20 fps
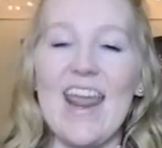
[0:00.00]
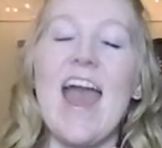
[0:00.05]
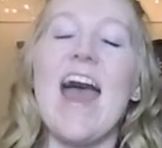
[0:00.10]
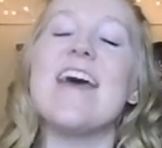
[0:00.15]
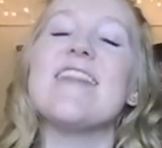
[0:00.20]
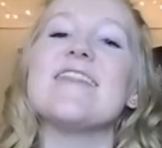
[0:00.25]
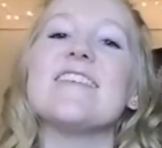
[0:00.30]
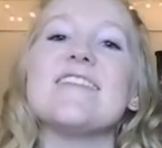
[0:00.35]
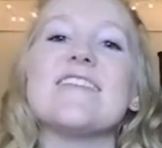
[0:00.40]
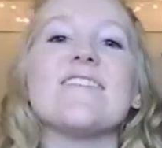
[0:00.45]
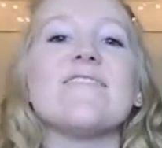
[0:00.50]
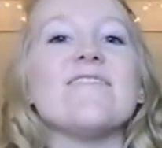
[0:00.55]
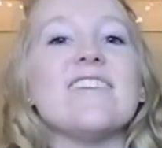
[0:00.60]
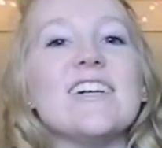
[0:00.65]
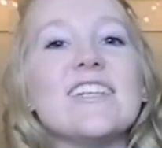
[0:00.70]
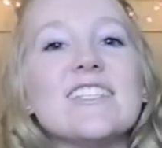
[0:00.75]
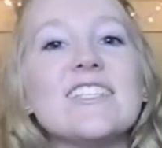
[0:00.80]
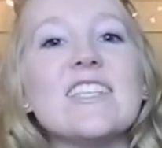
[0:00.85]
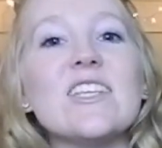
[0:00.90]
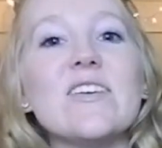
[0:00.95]
And then the
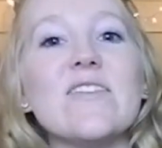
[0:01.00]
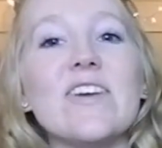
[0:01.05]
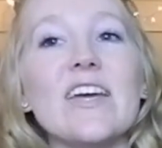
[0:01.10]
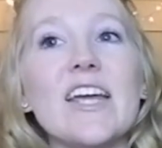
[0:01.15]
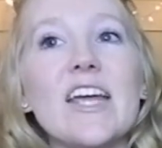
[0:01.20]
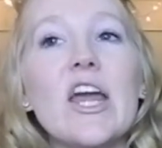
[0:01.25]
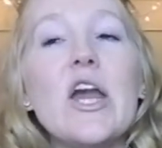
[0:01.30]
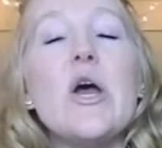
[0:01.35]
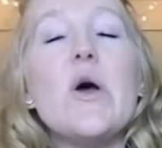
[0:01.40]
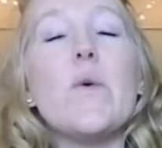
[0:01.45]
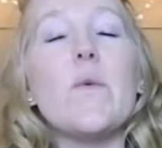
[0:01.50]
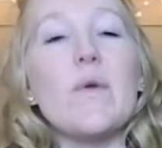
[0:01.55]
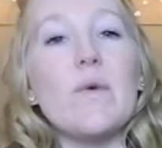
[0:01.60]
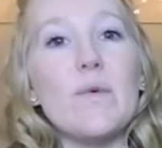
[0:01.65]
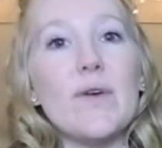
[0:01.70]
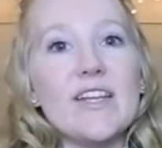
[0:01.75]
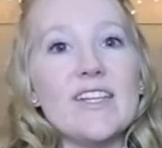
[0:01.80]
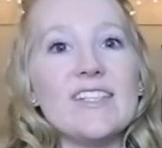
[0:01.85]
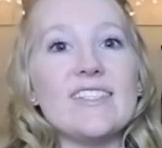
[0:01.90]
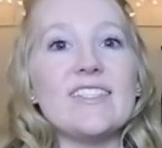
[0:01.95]
rest of the week, we
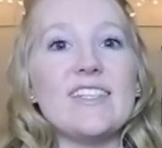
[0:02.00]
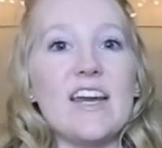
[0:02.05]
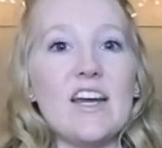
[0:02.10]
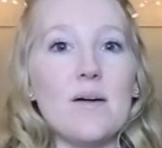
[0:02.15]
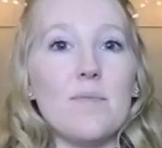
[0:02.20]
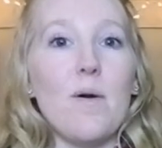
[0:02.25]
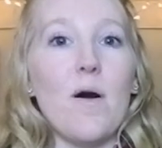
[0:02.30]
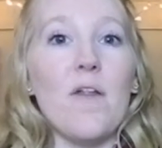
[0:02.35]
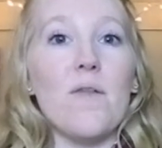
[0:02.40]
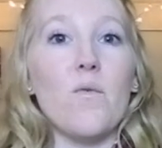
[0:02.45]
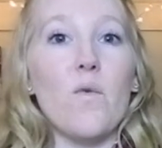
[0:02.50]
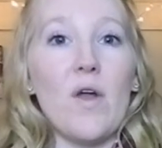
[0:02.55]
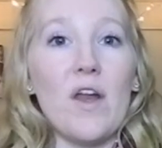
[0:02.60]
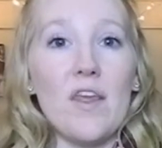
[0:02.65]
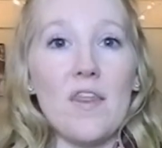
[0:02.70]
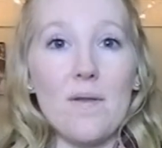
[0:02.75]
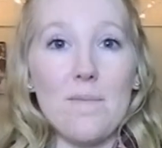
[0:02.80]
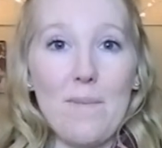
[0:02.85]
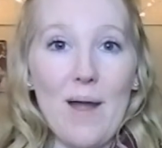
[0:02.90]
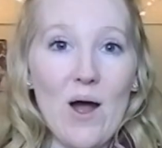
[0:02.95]
went and stayed up on one
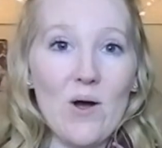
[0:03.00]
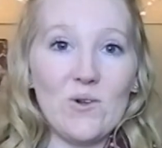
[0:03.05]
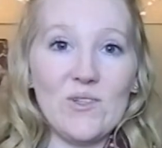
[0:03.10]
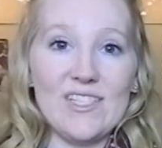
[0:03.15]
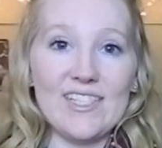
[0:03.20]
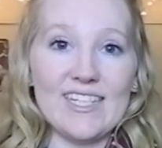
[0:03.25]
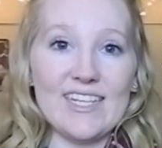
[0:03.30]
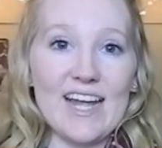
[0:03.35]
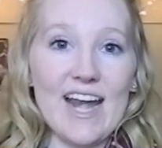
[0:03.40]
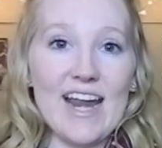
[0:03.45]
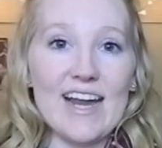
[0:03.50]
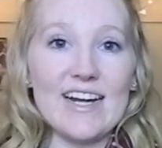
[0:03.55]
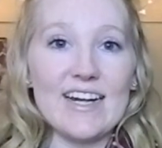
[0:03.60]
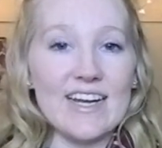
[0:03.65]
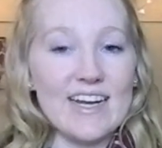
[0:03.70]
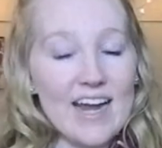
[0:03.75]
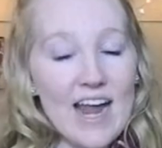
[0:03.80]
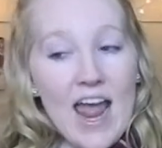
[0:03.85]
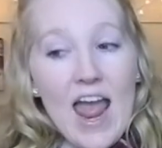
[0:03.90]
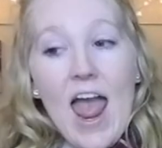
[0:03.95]
of the mountains in
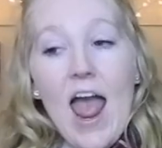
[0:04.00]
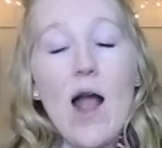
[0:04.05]
Haiti,